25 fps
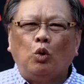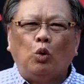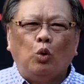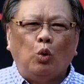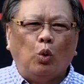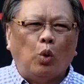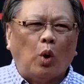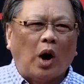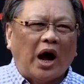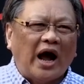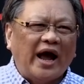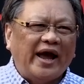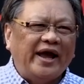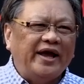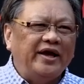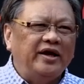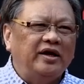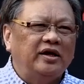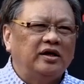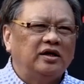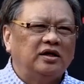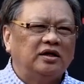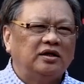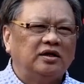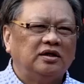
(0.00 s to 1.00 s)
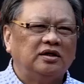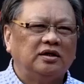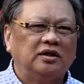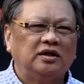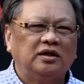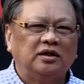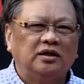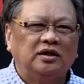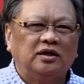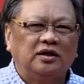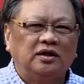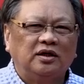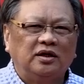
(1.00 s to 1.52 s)
Why
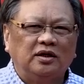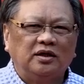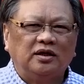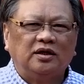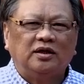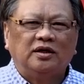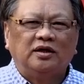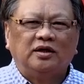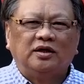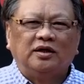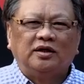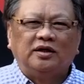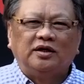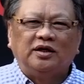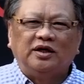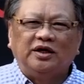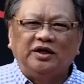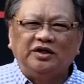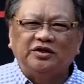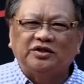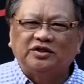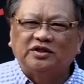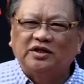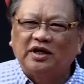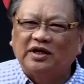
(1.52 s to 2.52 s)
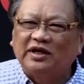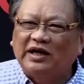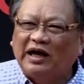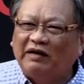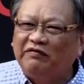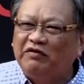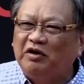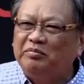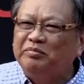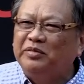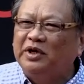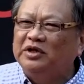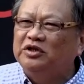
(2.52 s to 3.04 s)
is the
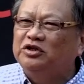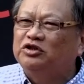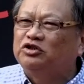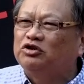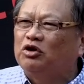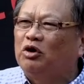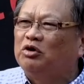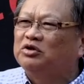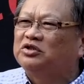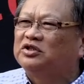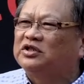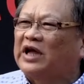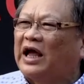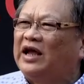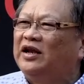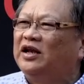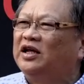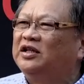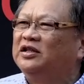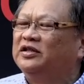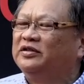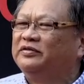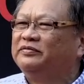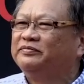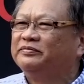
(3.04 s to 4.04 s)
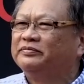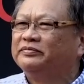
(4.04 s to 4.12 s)
government so silent?